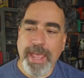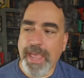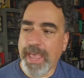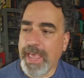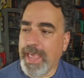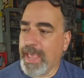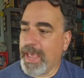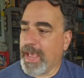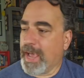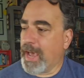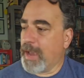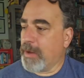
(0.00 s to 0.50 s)

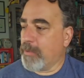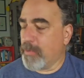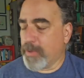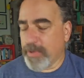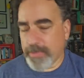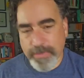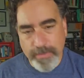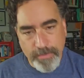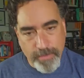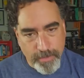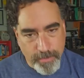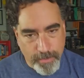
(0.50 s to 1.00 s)
And I
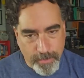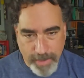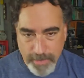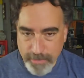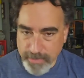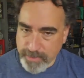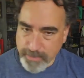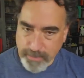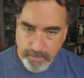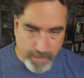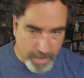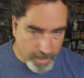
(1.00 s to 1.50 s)

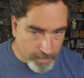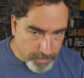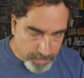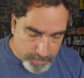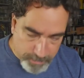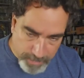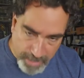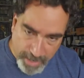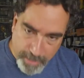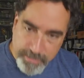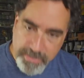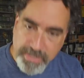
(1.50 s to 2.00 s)

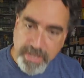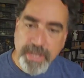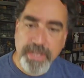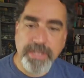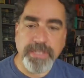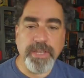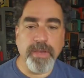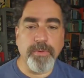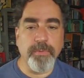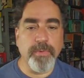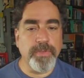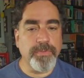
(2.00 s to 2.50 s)
was
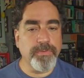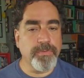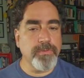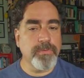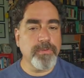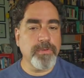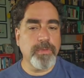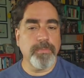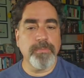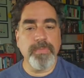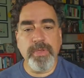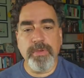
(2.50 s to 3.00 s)
baptized, I went
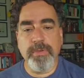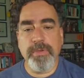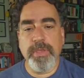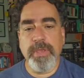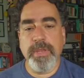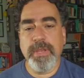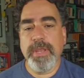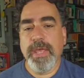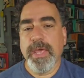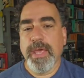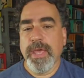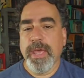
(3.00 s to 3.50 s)
through
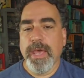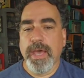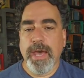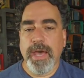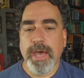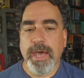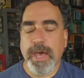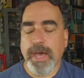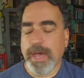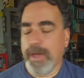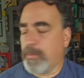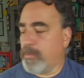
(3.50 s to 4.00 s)
communion,
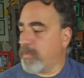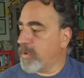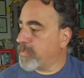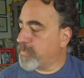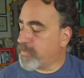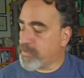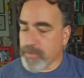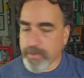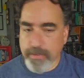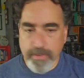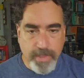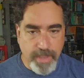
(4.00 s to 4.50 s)
I
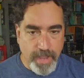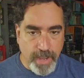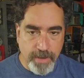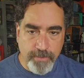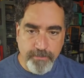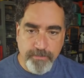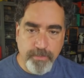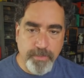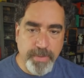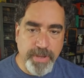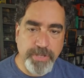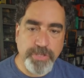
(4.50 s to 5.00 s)
went through the
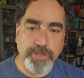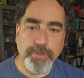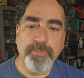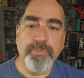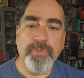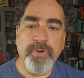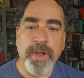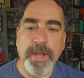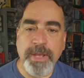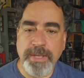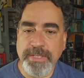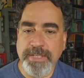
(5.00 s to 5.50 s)
confirmation
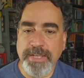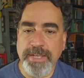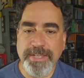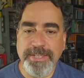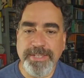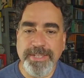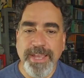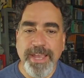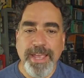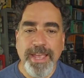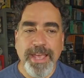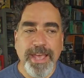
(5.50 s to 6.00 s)

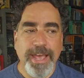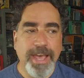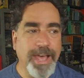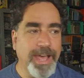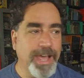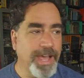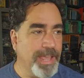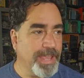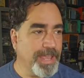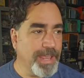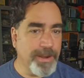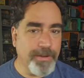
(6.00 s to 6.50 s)
process.
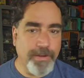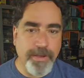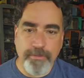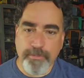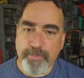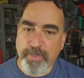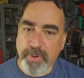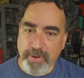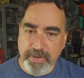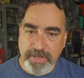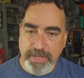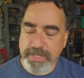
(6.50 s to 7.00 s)

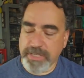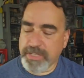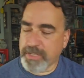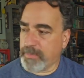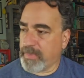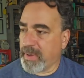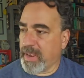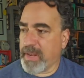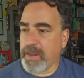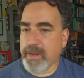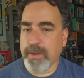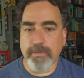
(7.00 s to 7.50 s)
I've
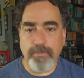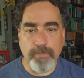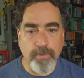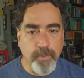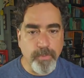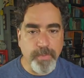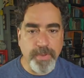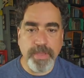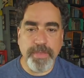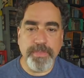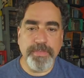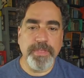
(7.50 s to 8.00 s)
participated in
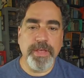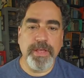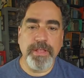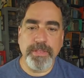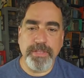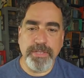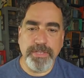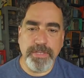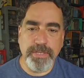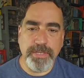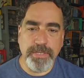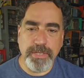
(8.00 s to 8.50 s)
Roman
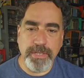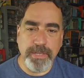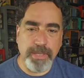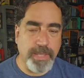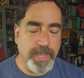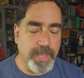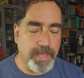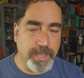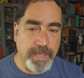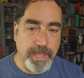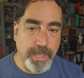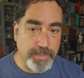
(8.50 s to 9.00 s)

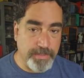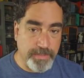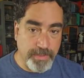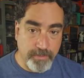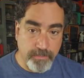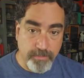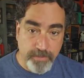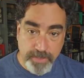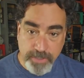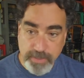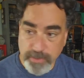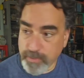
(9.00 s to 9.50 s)

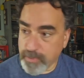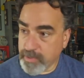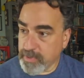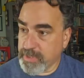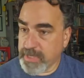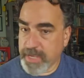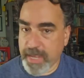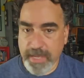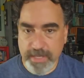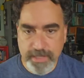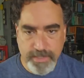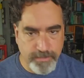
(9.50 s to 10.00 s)
Catholic
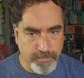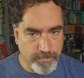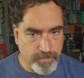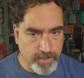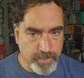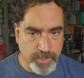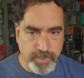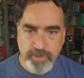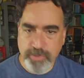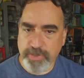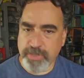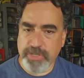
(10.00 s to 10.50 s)
rituals, acts of
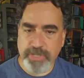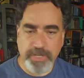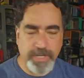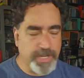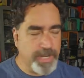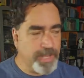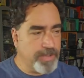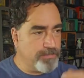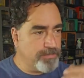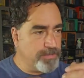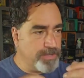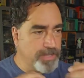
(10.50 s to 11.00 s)

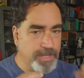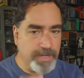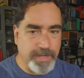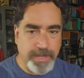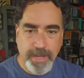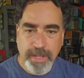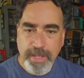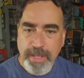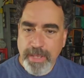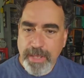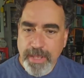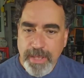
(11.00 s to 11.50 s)
contrition. I've
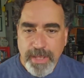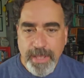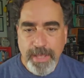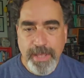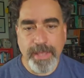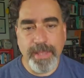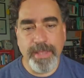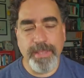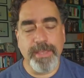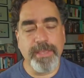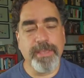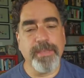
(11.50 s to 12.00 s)
done
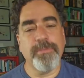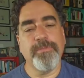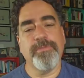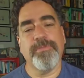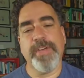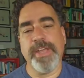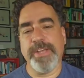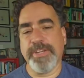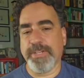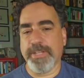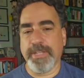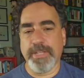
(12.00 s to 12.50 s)
the
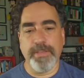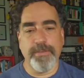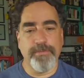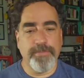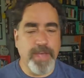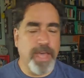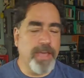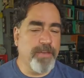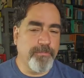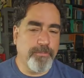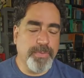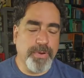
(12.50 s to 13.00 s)
confessional.
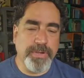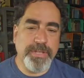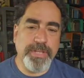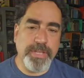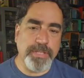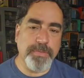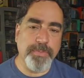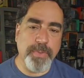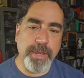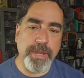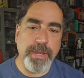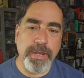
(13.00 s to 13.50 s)
I've
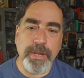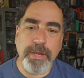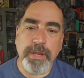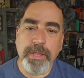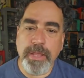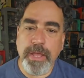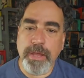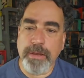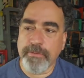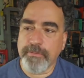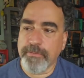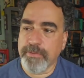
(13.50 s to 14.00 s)
participated in
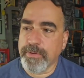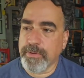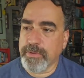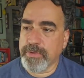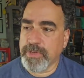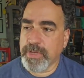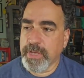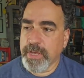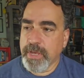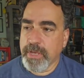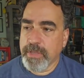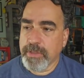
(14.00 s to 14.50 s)
a lot of
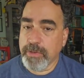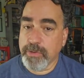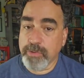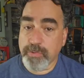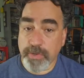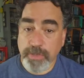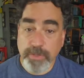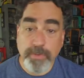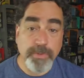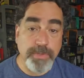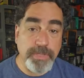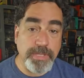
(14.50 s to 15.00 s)
those
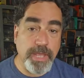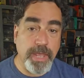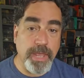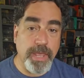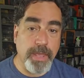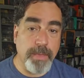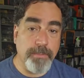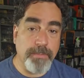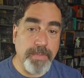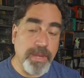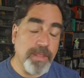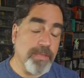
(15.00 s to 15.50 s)
rituals,
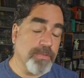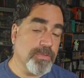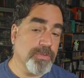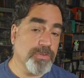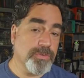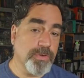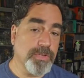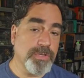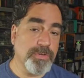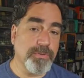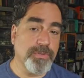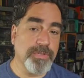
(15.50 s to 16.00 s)
and many of
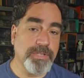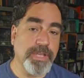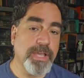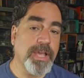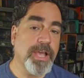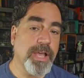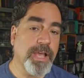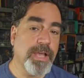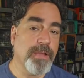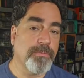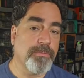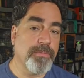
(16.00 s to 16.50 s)
those rituals
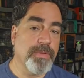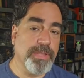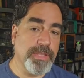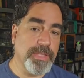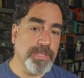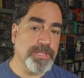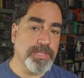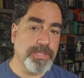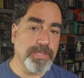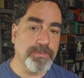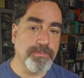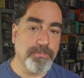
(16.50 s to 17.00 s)
I
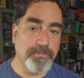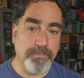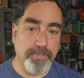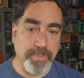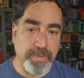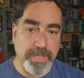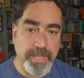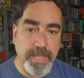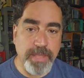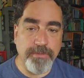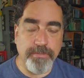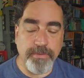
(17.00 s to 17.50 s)
really
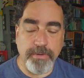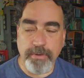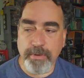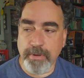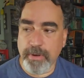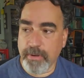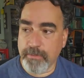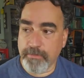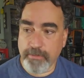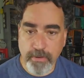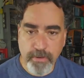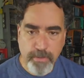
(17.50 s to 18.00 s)
believe
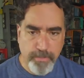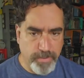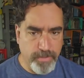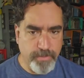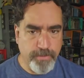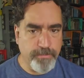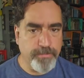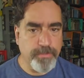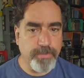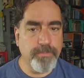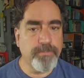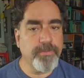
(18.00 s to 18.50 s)
are very
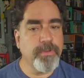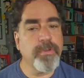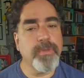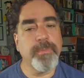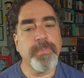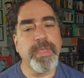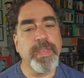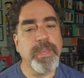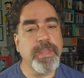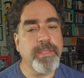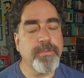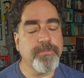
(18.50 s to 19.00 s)
beautiful and
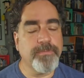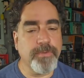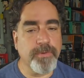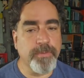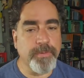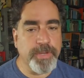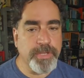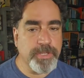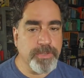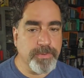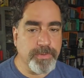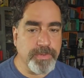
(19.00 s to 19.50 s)
very meaningful
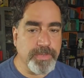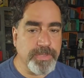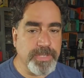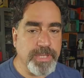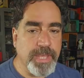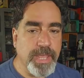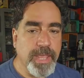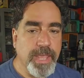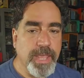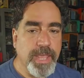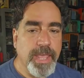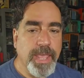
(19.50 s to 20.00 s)
rituals.